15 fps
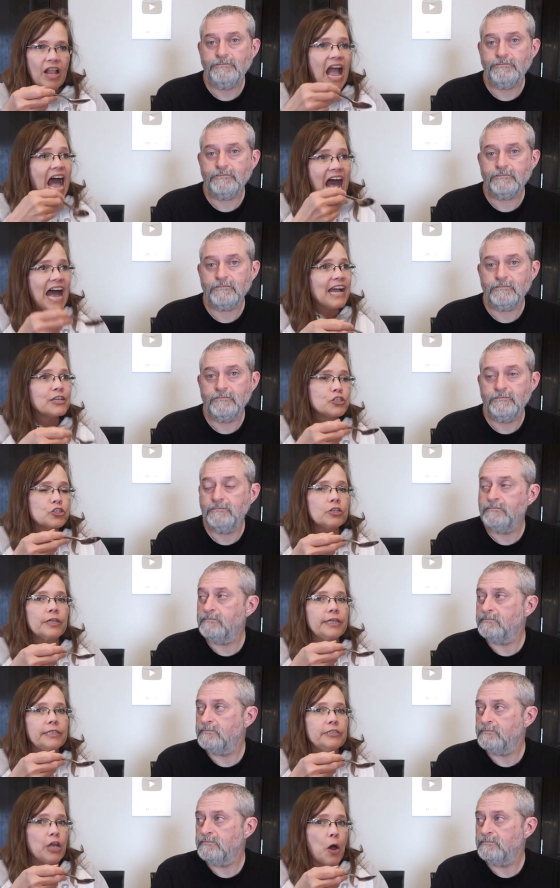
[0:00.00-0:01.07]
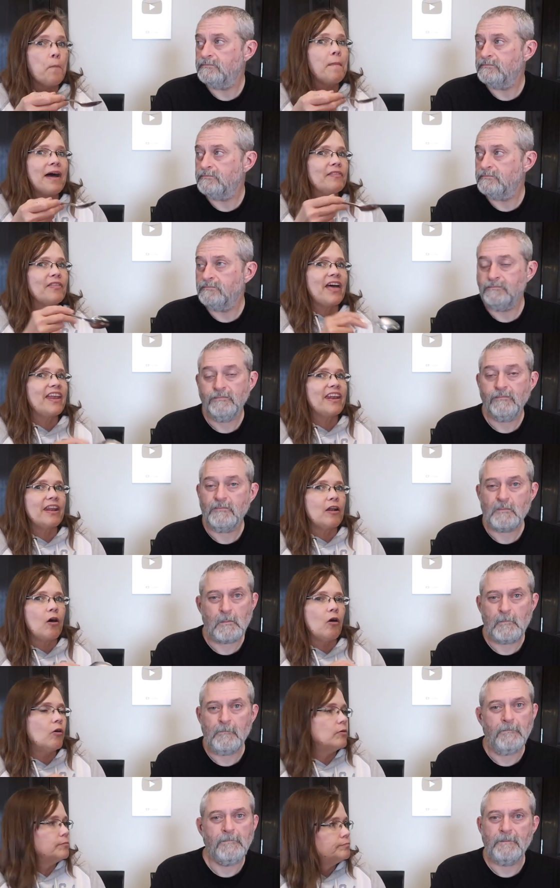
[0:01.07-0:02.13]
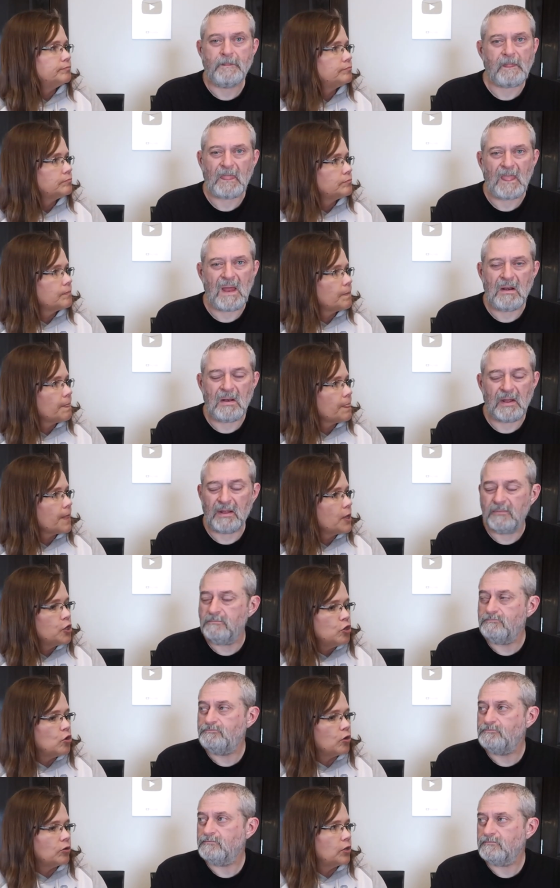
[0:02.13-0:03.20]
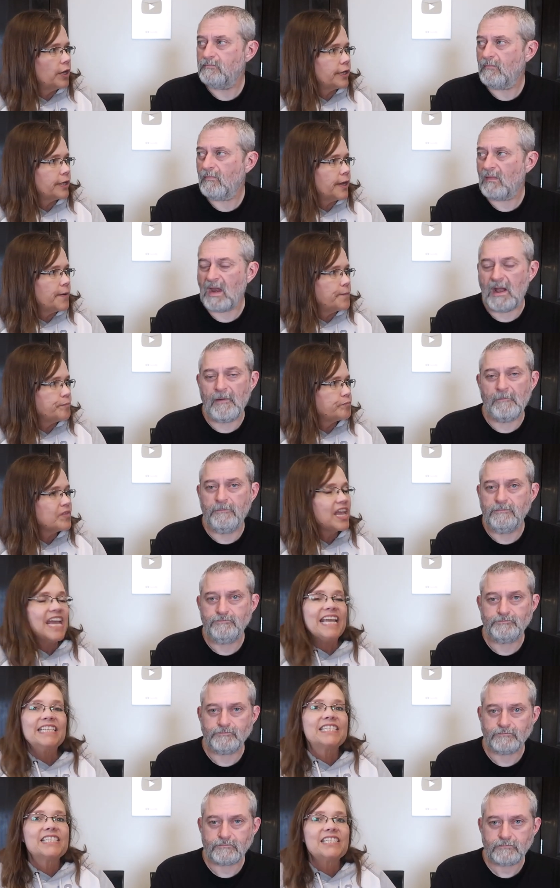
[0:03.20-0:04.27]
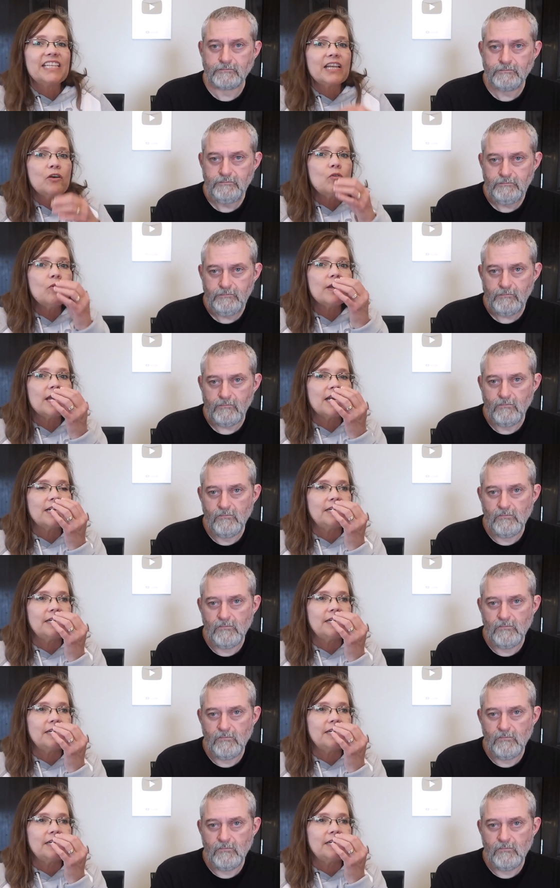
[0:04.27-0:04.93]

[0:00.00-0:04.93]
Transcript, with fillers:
Speaker 1: I actually don't mind that at all. Like you don't like that. No. It still